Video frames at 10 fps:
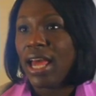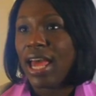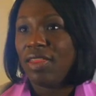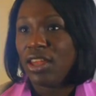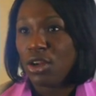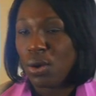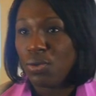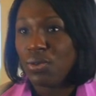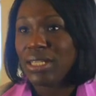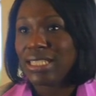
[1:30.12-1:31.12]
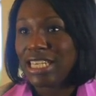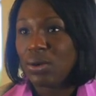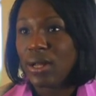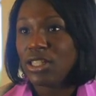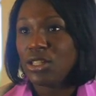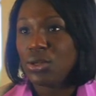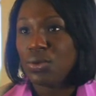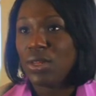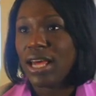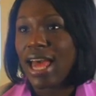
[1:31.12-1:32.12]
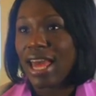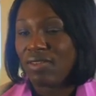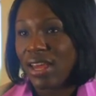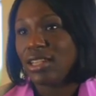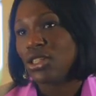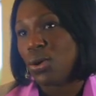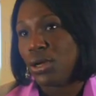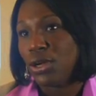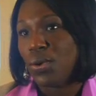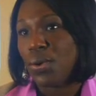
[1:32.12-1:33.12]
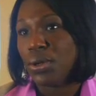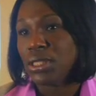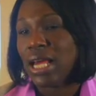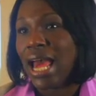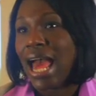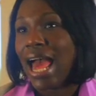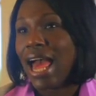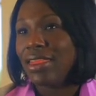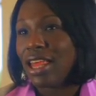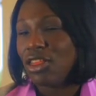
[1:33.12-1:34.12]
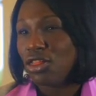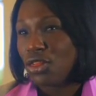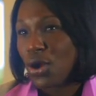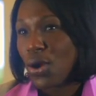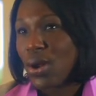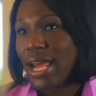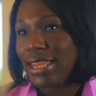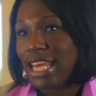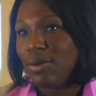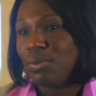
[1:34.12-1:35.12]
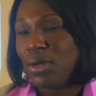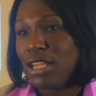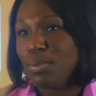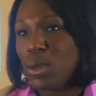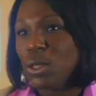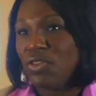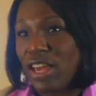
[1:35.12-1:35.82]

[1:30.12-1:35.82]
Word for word: and then go through the sequence to the advanced coding course. And the third, I think, would be the most